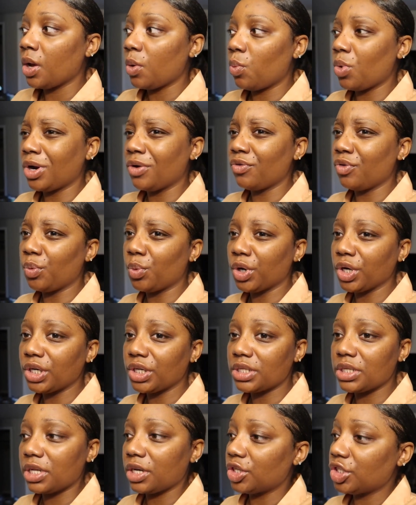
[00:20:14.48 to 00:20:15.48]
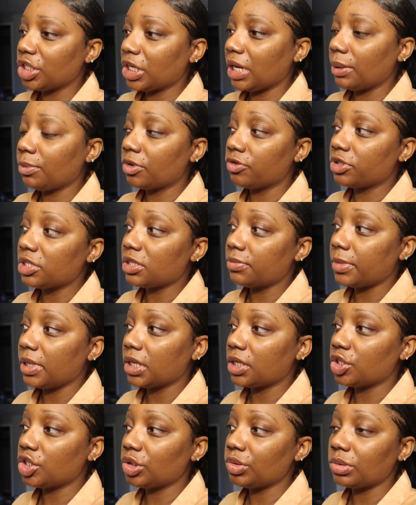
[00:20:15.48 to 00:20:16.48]
one of the workers there, she came over to me
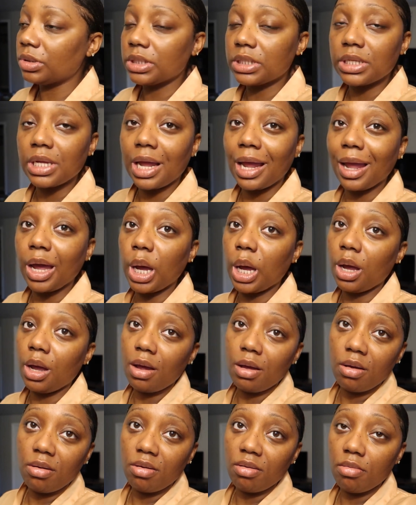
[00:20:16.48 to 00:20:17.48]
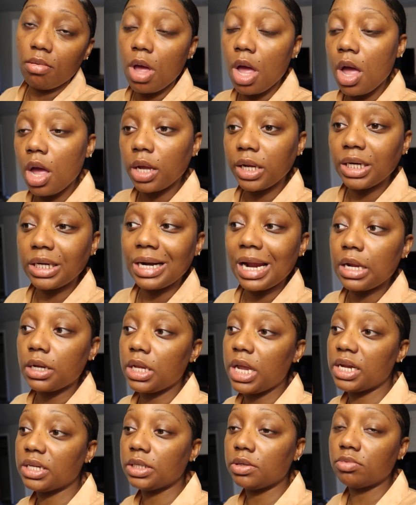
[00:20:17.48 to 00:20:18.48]
and she was like, oh, you know,
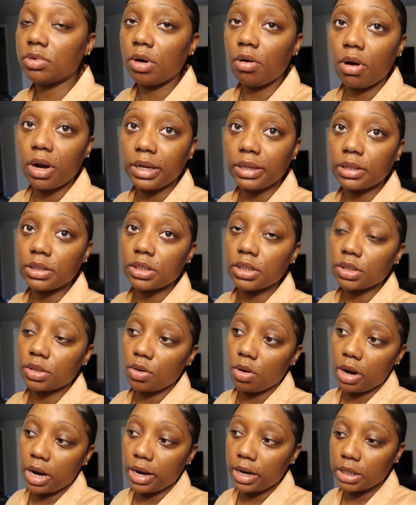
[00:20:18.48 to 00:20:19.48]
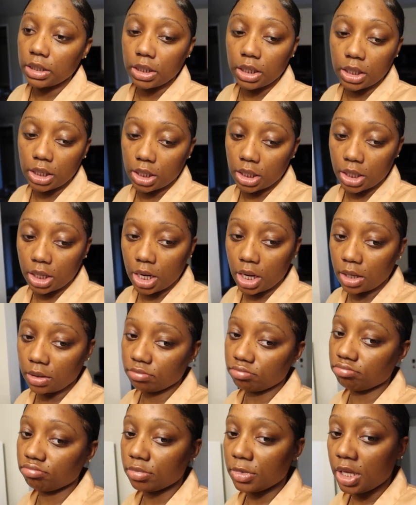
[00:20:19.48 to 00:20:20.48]
want to record in the store, blah, blah, blah.
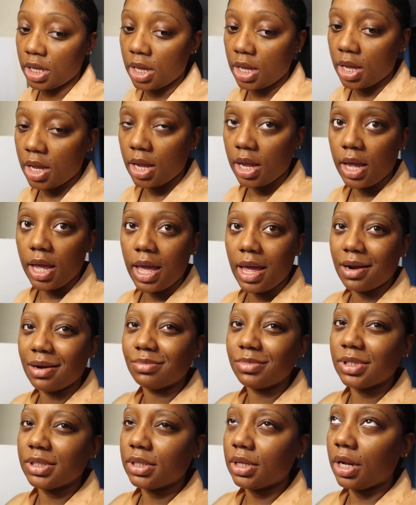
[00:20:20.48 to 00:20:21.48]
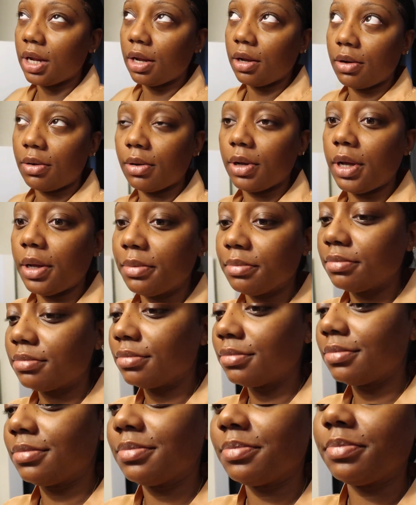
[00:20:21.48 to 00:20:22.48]
And I'm just like, okay.
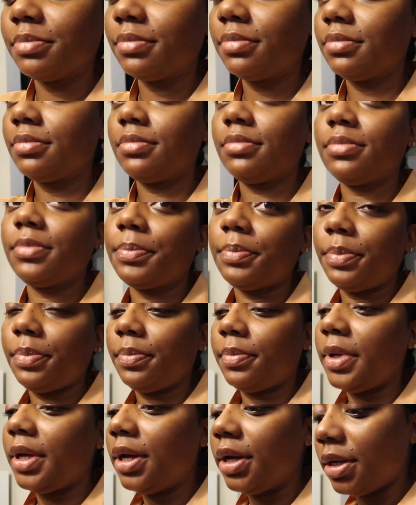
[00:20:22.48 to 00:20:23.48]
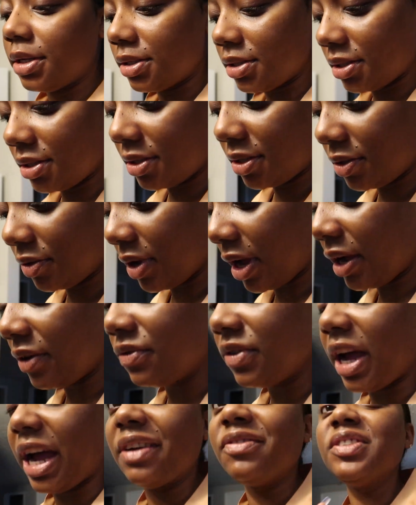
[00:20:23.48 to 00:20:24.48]
Because
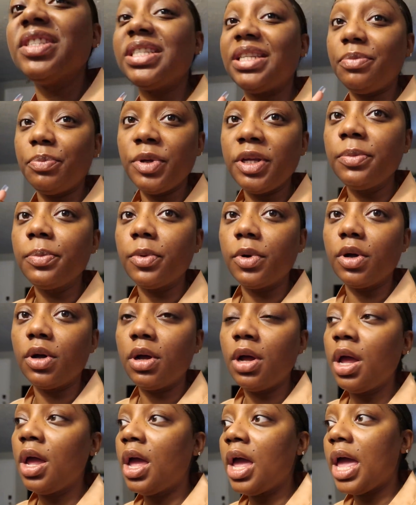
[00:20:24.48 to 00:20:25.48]
I've, I've seen people